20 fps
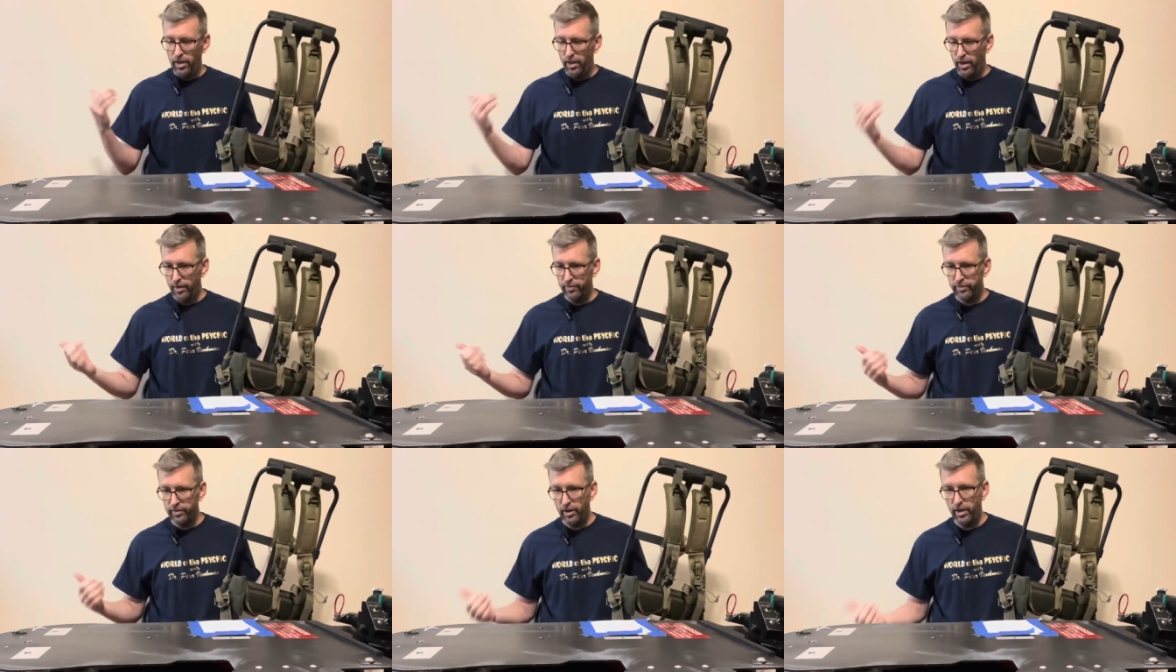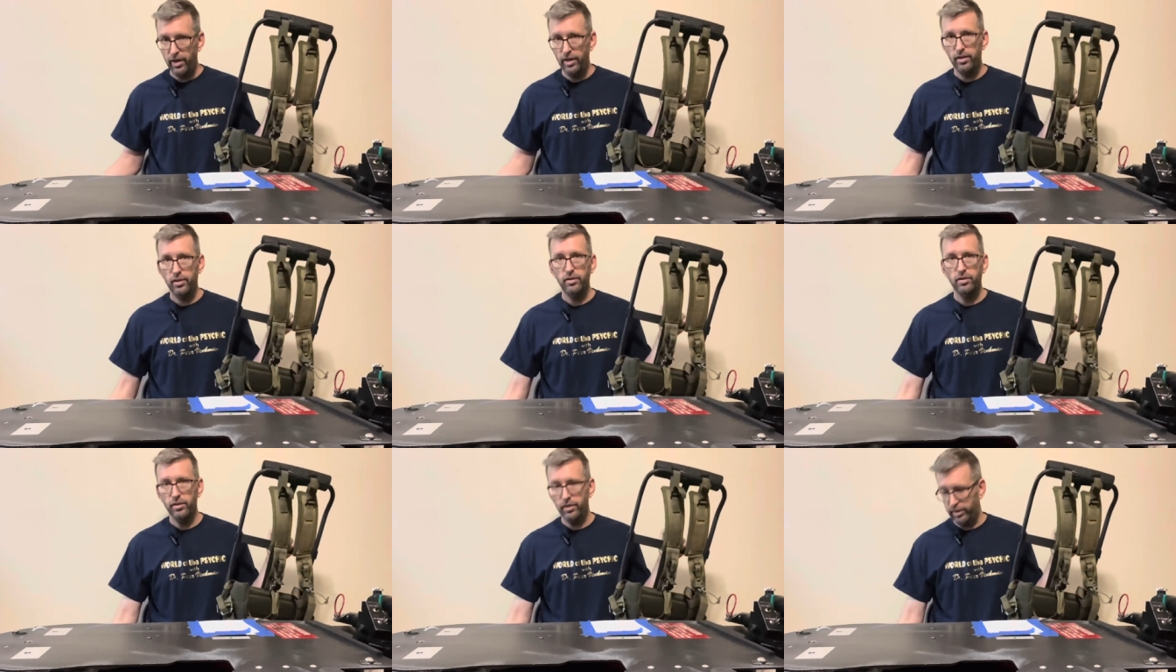I've
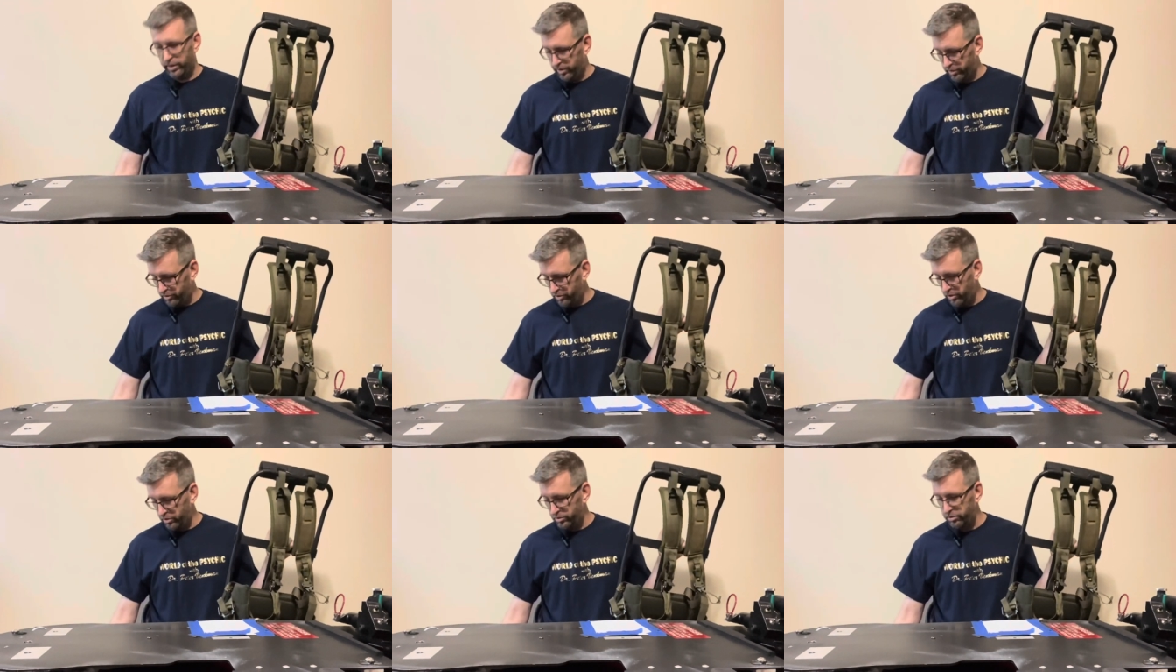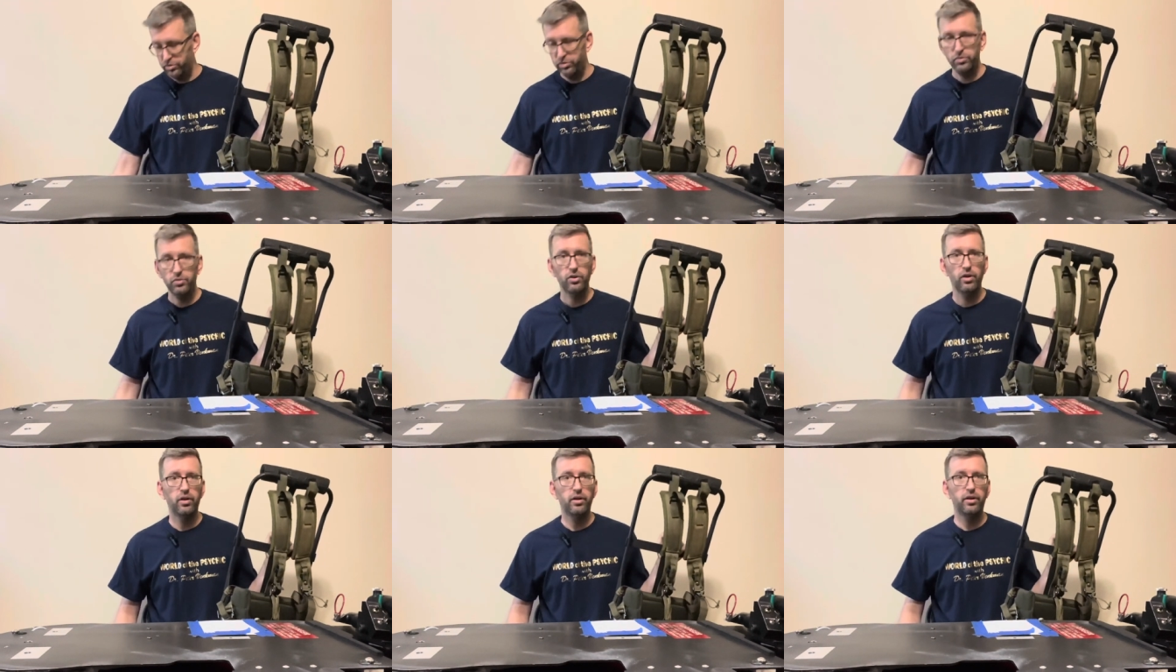got, like I showed
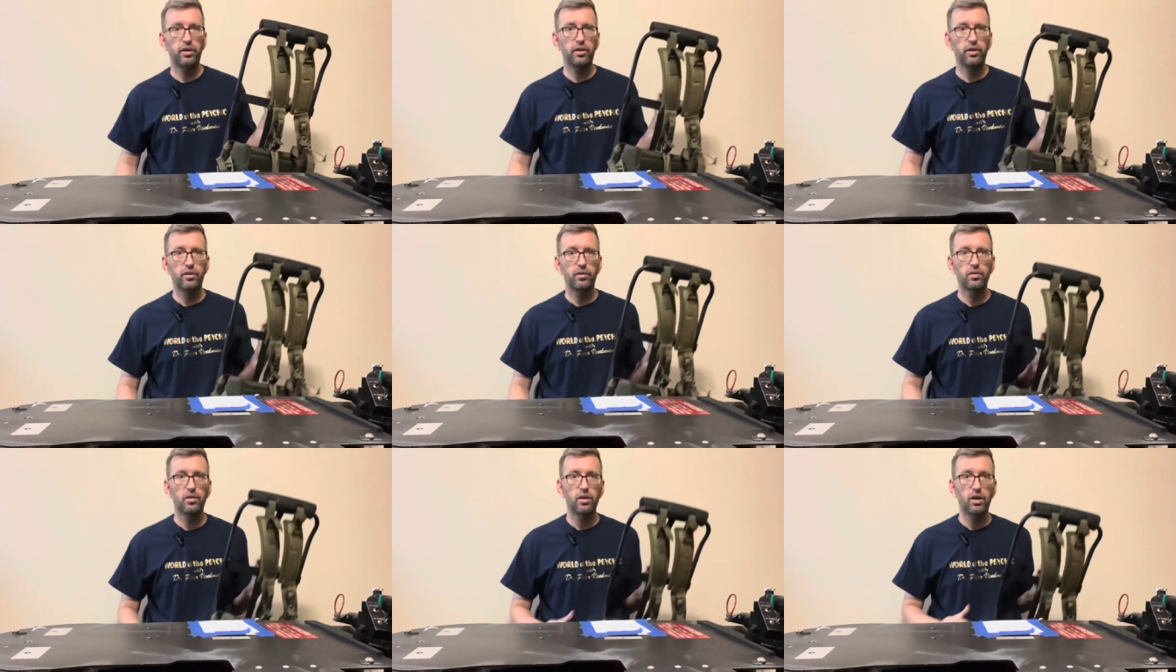you, a